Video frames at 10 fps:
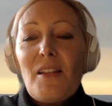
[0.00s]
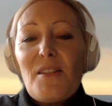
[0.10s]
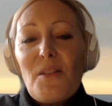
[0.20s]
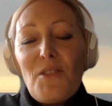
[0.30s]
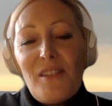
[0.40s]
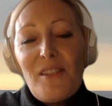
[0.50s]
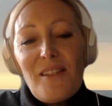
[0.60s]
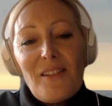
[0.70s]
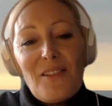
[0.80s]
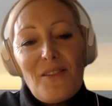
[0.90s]
So just
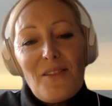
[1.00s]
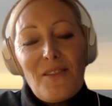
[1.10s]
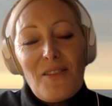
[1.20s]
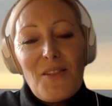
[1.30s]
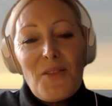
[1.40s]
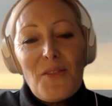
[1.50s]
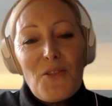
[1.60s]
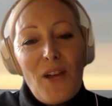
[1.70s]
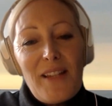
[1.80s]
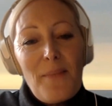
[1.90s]
to sort of
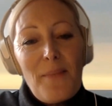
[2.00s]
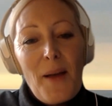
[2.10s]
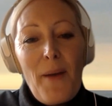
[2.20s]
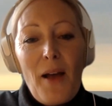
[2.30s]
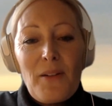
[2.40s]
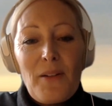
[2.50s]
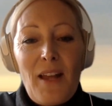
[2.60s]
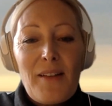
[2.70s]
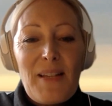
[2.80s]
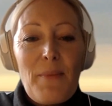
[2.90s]
try to map out
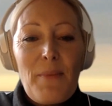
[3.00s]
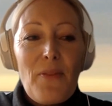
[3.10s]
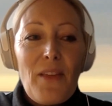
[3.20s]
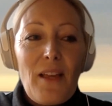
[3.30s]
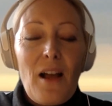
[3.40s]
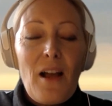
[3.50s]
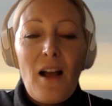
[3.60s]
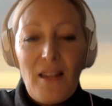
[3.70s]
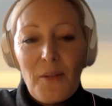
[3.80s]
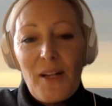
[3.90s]
now some of the
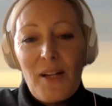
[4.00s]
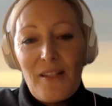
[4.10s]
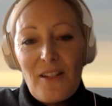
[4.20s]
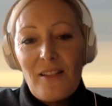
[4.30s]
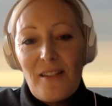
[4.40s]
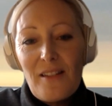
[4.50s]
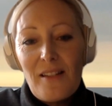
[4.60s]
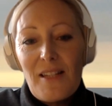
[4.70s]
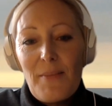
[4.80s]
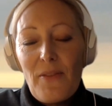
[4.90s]
early questions
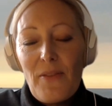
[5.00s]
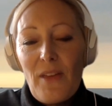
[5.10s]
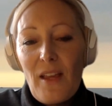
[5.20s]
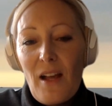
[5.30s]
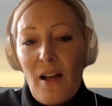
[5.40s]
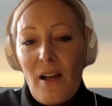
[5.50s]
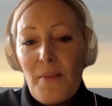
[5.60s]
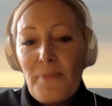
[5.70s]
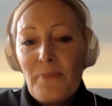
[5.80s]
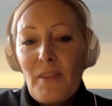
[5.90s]
and some of the
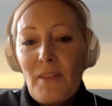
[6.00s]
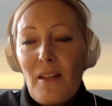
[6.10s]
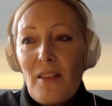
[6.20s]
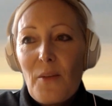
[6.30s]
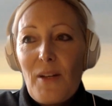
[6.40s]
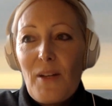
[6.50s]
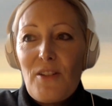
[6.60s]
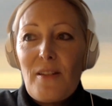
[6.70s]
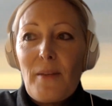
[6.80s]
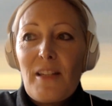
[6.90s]

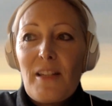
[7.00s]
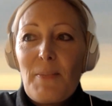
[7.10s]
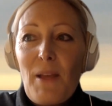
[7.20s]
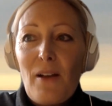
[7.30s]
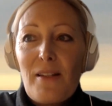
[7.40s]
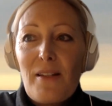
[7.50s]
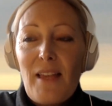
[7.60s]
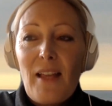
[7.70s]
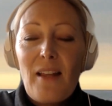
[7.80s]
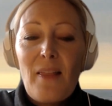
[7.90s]
questions I'm going to be
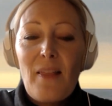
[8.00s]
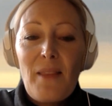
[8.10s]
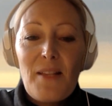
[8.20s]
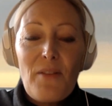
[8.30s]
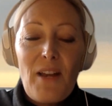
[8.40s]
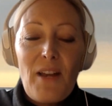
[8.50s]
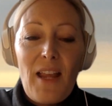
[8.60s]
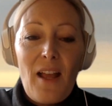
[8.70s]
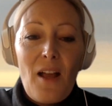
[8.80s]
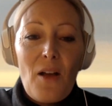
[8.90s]
asking, and these
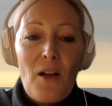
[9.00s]
really